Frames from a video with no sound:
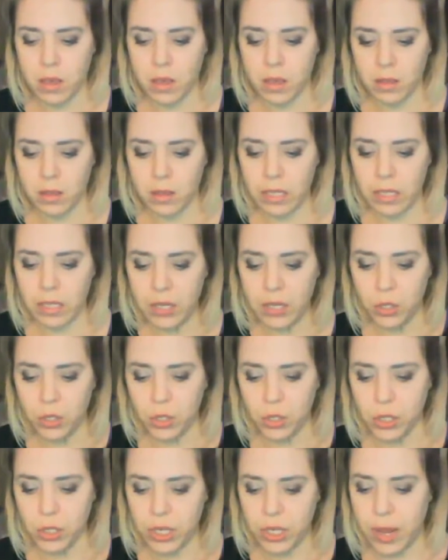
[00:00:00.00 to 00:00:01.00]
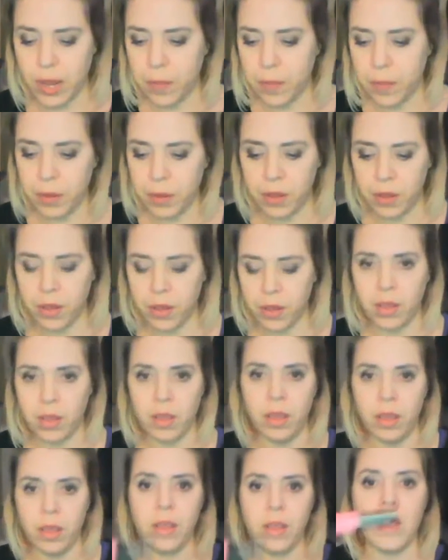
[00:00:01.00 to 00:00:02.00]
Leadership,
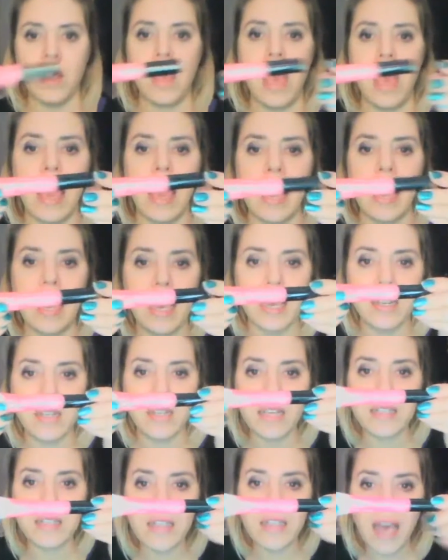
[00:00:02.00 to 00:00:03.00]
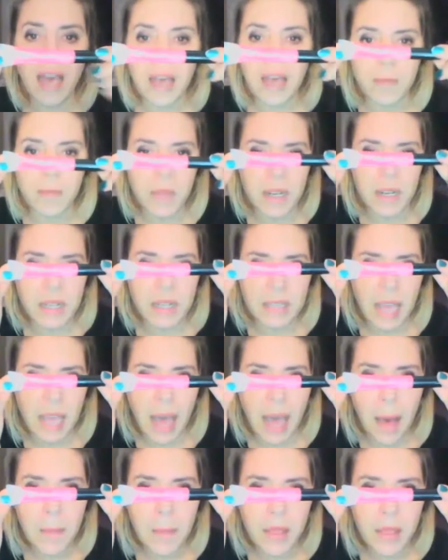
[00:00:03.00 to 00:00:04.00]
and it's got, I mean, it's
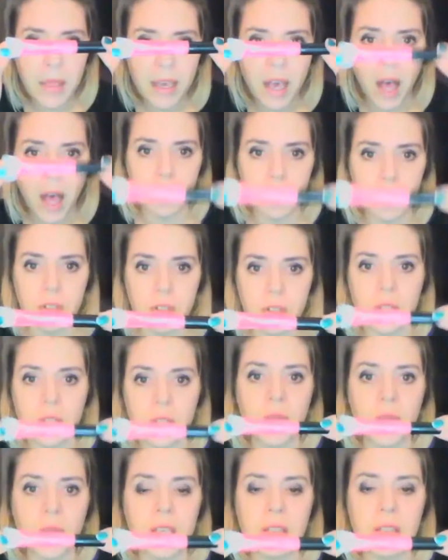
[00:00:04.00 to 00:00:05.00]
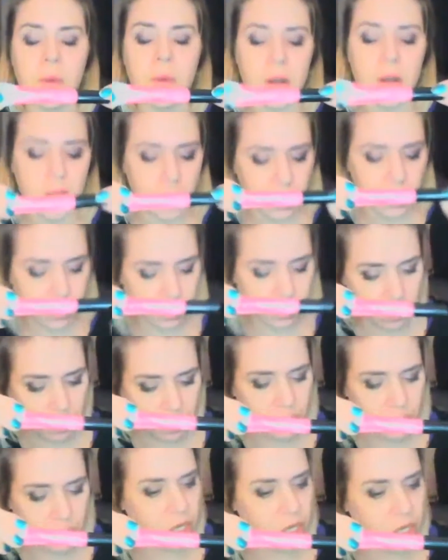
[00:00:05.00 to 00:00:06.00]
at Play Colors. So this one is the
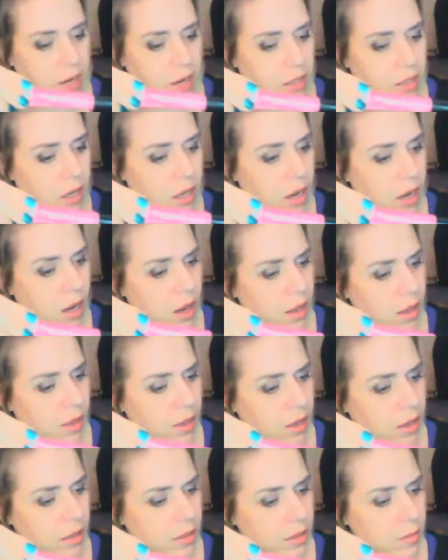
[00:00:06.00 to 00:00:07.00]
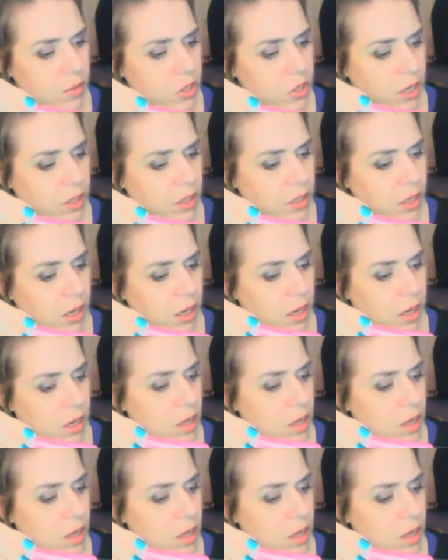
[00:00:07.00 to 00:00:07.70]
magenta. I think it's magenta.